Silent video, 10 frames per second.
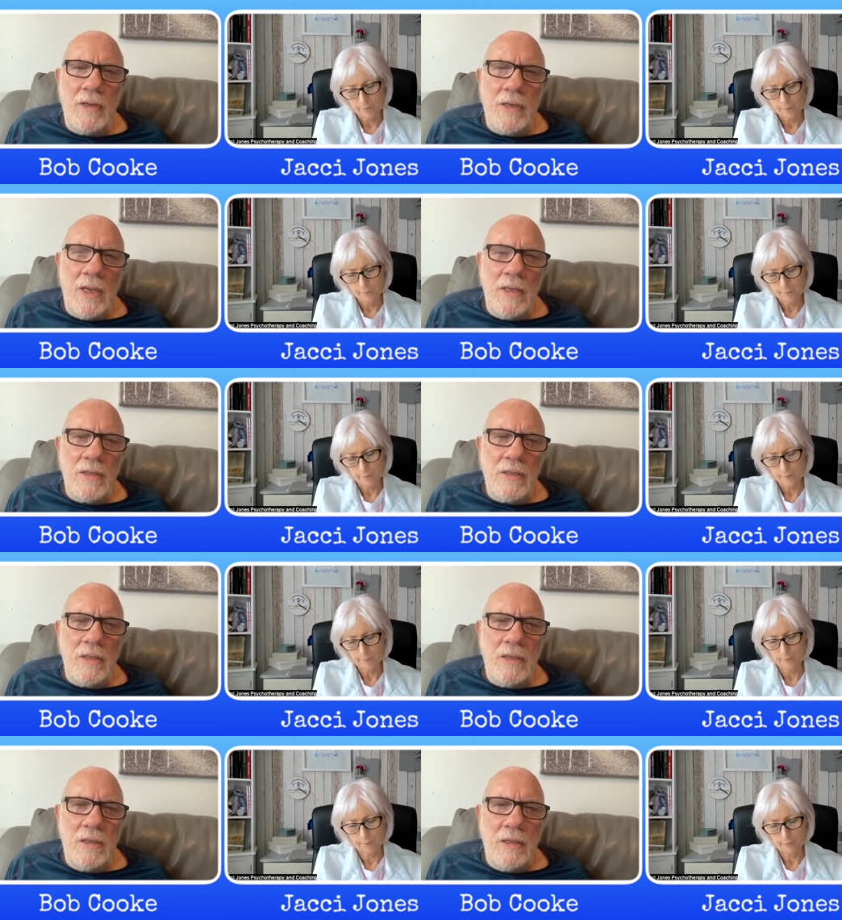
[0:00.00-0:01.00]
Speaker 1: against
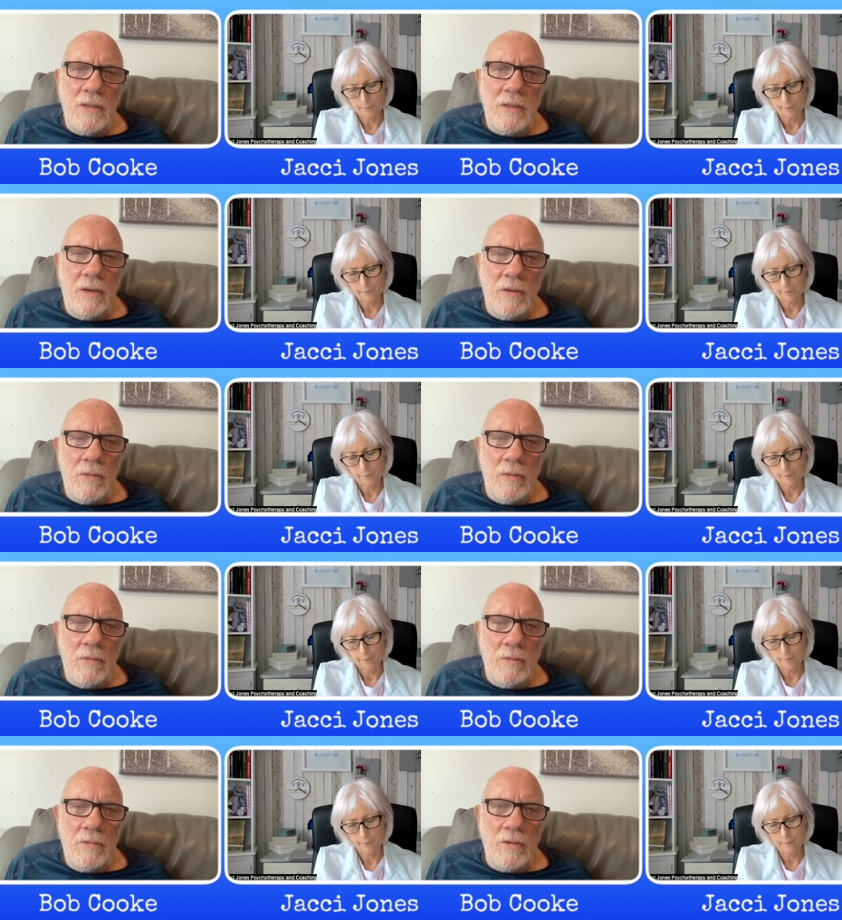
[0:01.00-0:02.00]
the internal
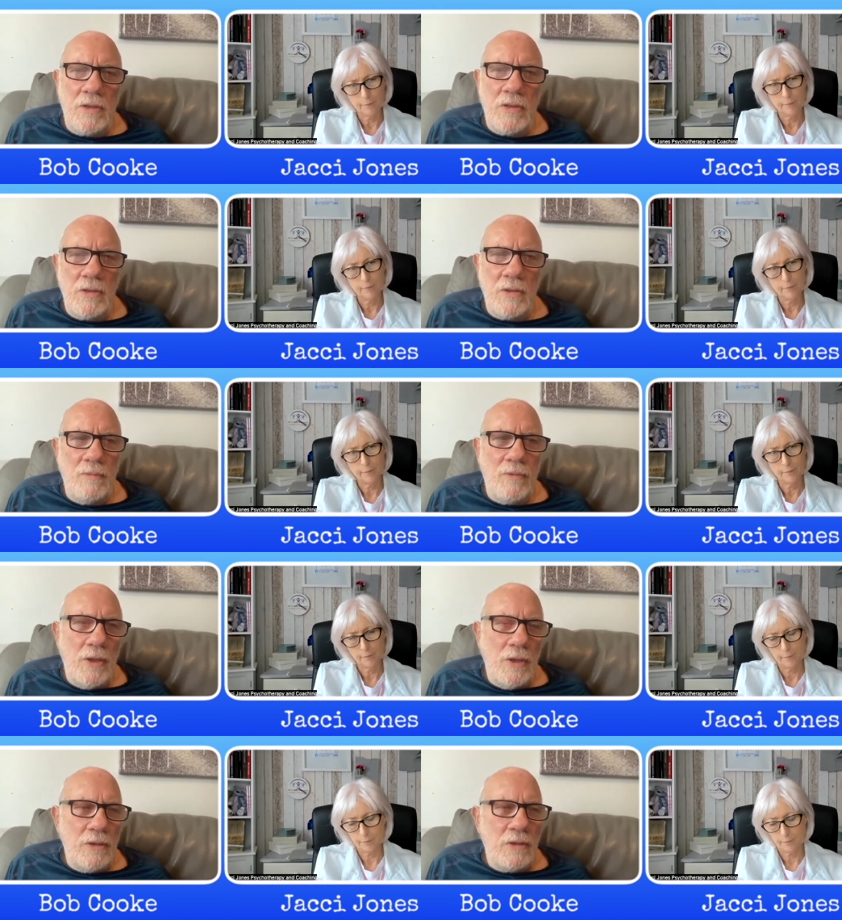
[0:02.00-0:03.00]
criticism,
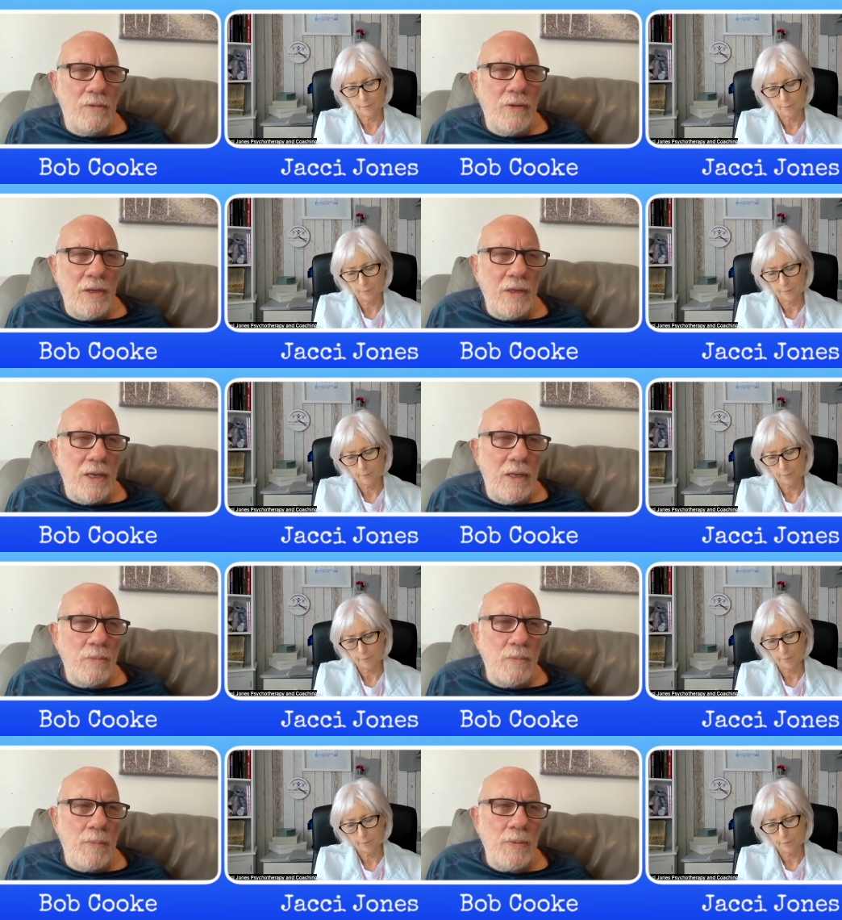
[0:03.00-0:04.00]
to defend
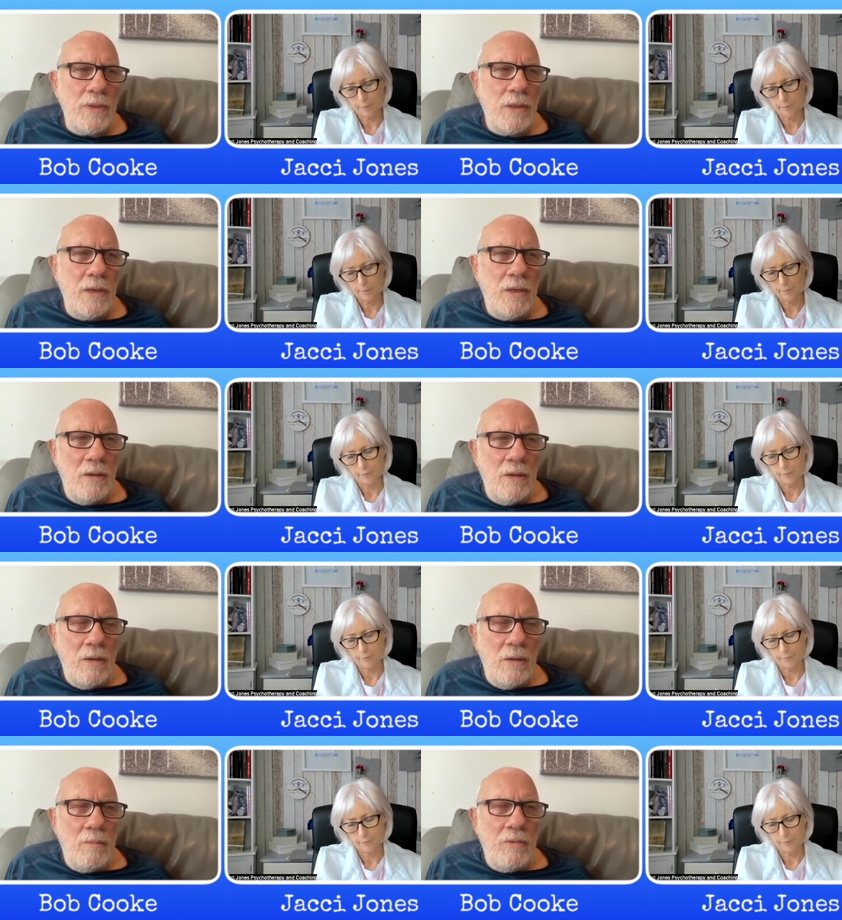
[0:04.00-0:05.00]
against perhaps the
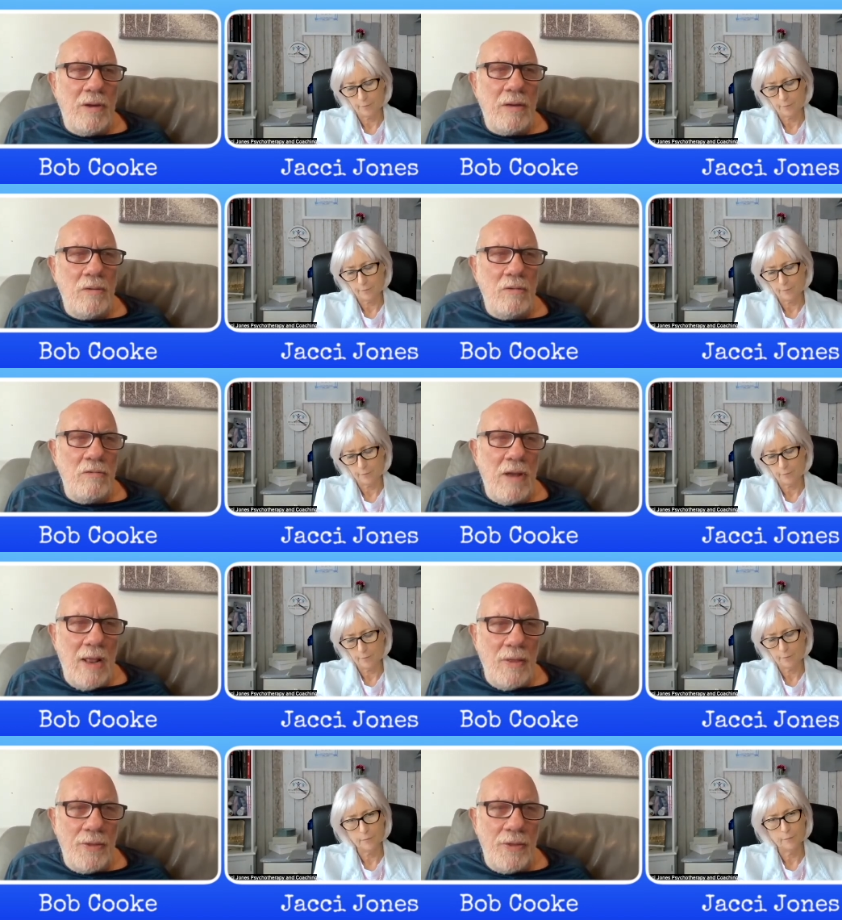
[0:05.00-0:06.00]
parental
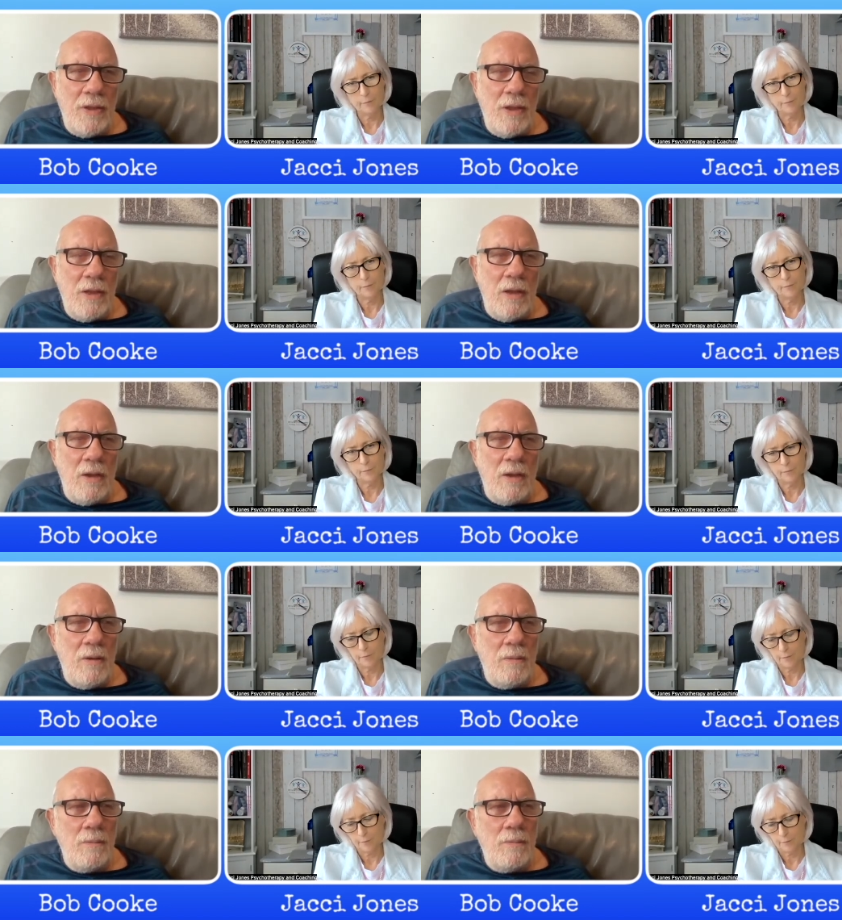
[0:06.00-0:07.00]
wrath.
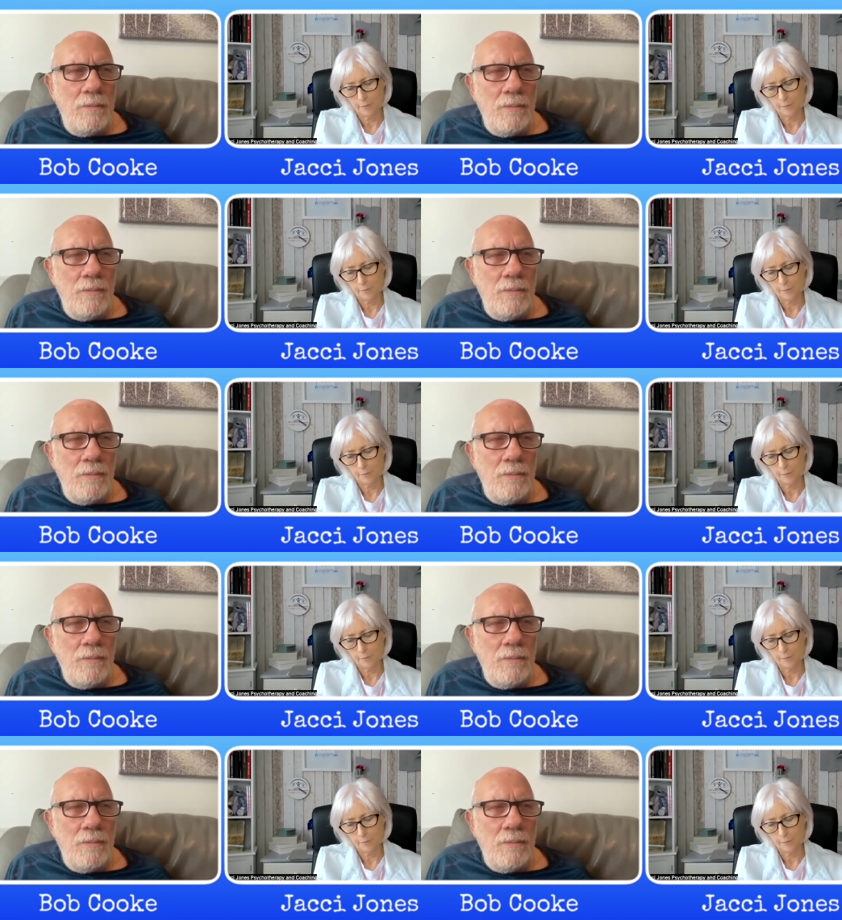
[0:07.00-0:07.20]
Um,